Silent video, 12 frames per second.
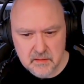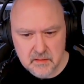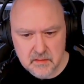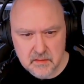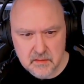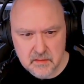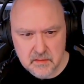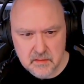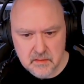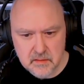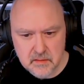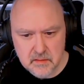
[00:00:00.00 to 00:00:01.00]

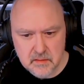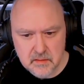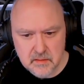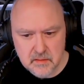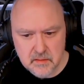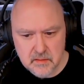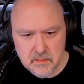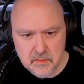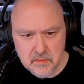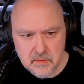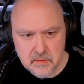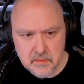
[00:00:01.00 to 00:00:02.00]

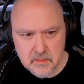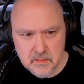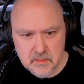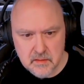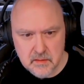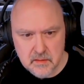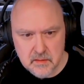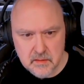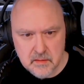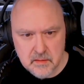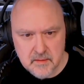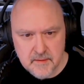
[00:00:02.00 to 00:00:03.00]

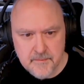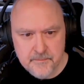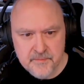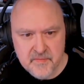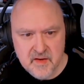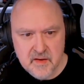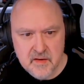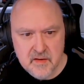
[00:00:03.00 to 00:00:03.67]
(no one is talking)